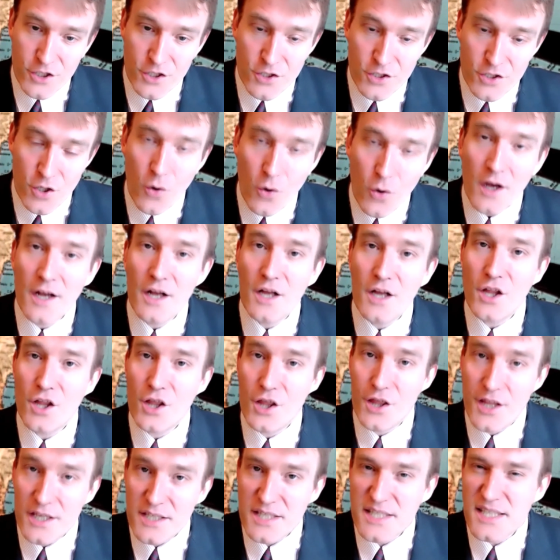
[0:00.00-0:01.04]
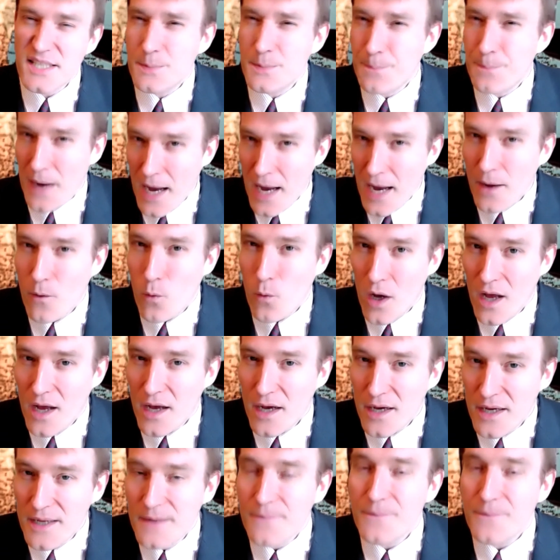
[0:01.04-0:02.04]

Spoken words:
So this spyware